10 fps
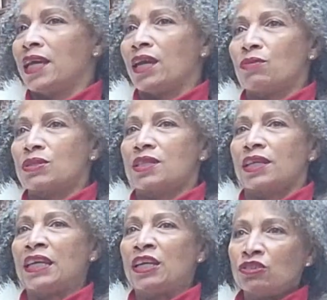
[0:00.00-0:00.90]
It was
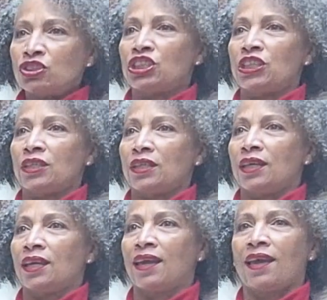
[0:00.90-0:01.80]
the energy,
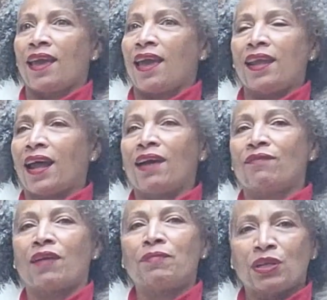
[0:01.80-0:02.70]
and
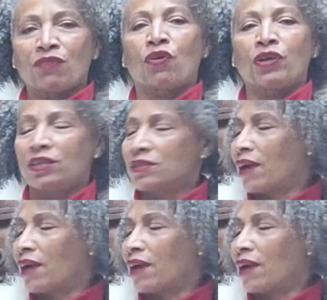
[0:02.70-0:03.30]
I've been here 4 years.